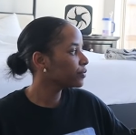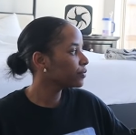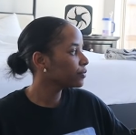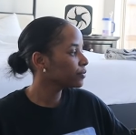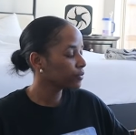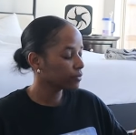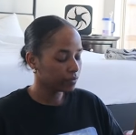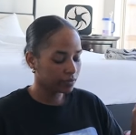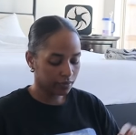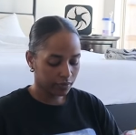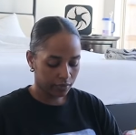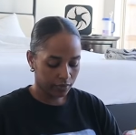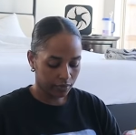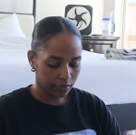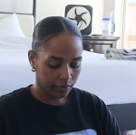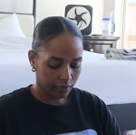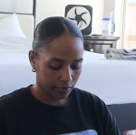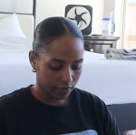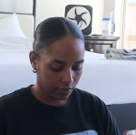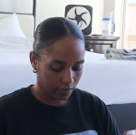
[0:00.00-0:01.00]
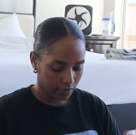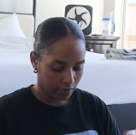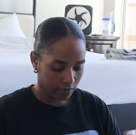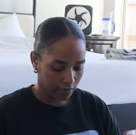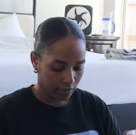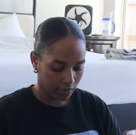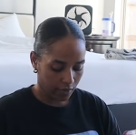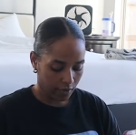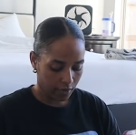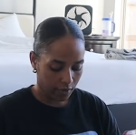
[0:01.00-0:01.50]

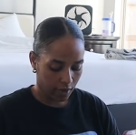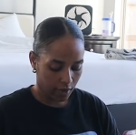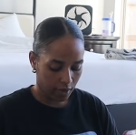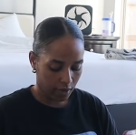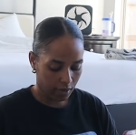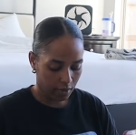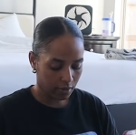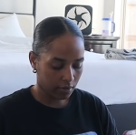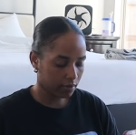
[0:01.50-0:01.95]
Nothing is said.